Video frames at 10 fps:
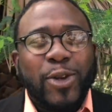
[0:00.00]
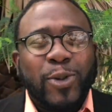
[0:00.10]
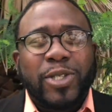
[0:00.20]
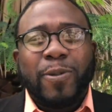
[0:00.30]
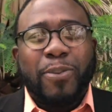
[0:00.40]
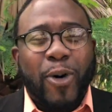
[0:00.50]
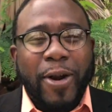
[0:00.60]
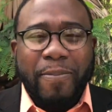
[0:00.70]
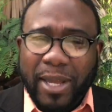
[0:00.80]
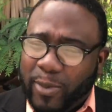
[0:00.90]
you
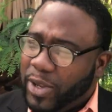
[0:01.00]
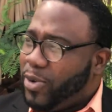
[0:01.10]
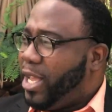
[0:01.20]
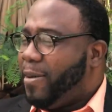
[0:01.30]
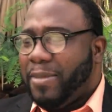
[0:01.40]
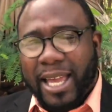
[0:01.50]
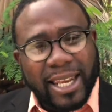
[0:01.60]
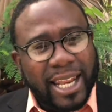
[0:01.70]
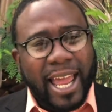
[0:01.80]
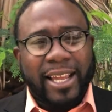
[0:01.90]
support me, when you hit me
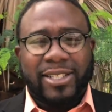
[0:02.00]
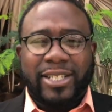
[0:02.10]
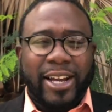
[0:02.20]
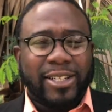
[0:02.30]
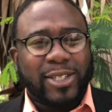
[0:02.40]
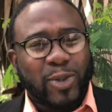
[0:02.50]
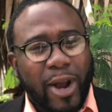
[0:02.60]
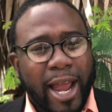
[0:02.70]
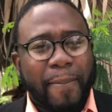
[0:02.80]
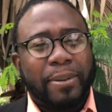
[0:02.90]
at like, share, and
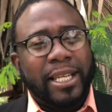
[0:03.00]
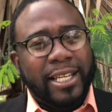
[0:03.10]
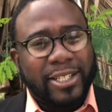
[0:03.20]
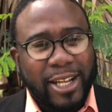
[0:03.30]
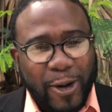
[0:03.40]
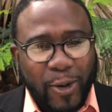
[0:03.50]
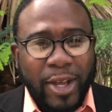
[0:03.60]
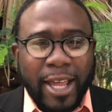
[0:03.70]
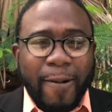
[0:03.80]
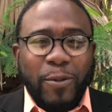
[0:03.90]
subscribe, please know
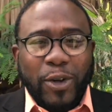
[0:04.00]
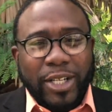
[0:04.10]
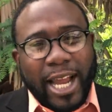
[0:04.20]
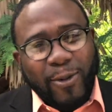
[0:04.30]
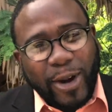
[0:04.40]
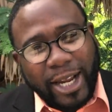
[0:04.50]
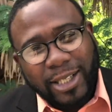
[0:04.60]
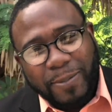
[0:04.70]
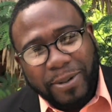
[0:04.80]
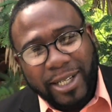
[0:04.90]
you're
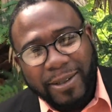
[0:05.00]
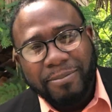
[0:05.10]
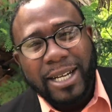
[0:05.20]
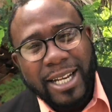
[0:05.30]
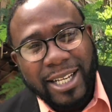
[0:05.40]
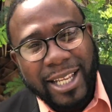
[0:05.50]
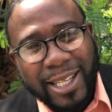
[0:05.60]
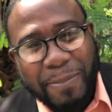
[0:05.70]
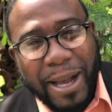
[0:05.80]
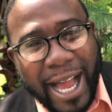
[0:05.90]
directly putting money in
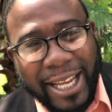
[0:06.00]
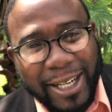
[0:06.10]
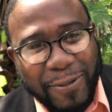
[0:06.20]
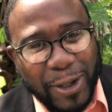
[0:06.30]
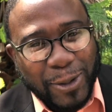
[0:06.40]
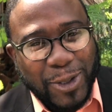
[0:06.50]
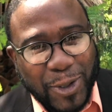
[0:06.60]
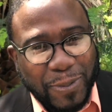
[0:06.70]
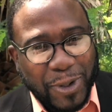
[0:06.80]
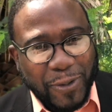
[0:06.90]
the pocket of those
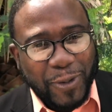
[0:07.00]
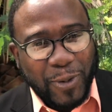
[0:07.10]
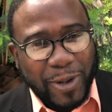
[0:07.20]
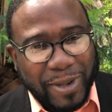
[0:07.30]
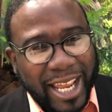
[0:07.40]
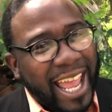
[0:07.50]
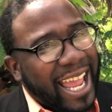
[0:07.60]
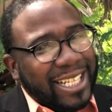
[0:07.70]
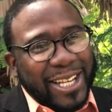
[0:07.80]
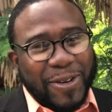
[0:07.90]
two beautiful women.
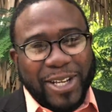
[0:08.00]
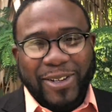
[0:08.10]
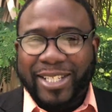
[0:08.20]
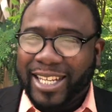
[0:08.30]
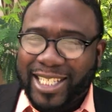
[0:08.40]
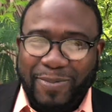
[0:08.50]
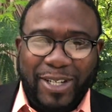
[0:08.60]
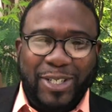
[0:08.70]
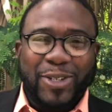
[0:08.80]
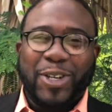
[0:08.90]
Antonio T.
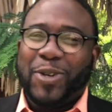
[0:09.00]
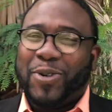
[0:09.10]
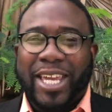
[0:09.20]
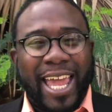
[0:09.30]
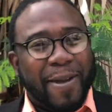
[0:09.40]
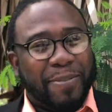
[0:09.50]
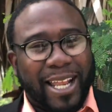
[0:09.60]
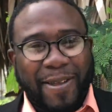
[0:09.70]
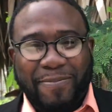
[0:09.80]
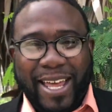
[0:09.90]
Smith Jr., you can
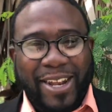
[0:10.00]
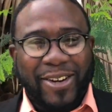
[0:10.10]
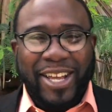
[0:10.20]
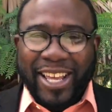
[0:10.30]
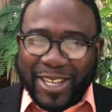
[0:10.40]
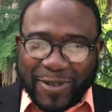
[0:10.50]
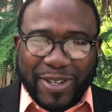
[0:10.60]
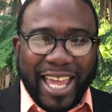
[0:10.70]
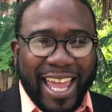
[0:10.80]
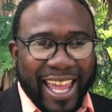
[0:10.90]
plan better. You
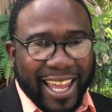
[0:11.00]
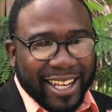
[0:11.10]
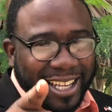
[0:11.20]
can